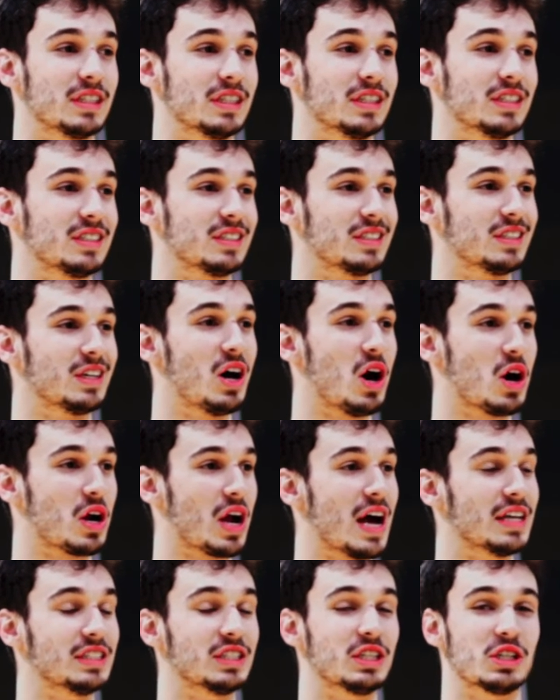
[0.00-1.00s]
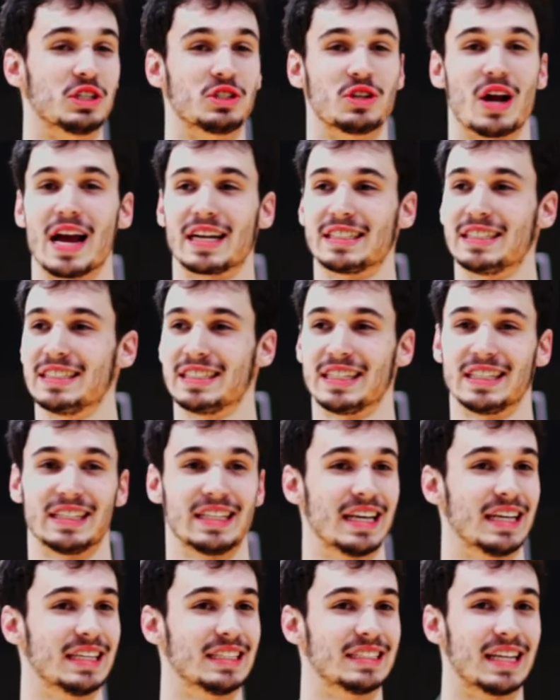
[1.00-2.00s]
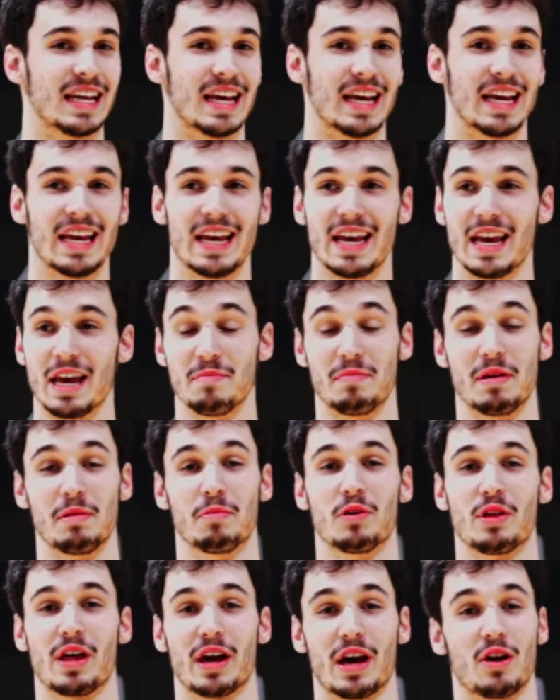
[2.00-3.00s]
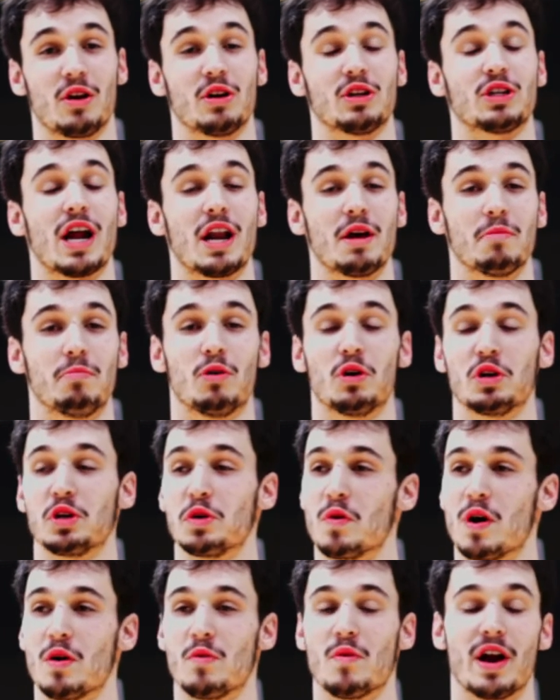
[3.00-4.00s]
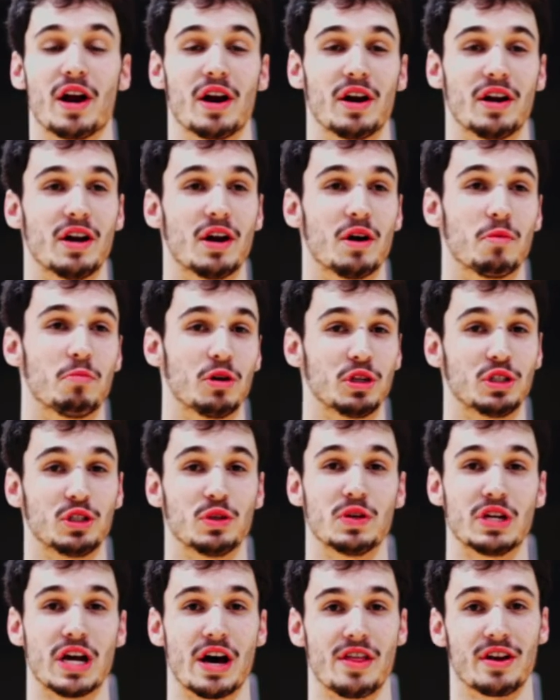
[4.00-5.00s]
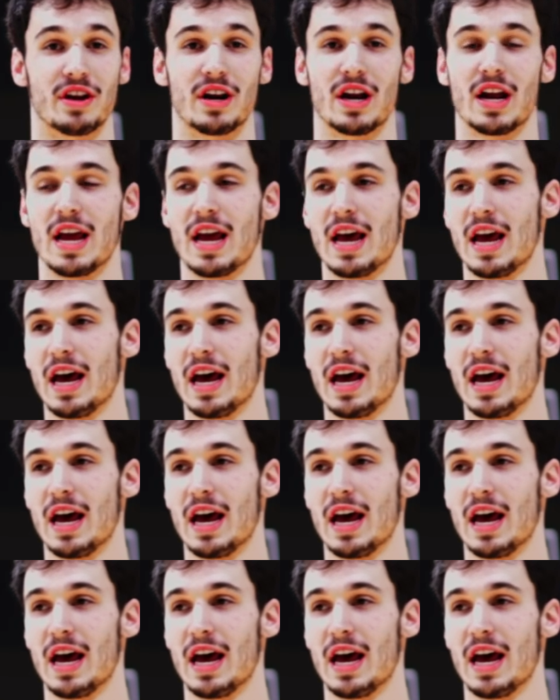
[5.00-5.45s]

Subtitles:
There's all kinds of distractions and things that and people that are going to try to pull you one way or push you another.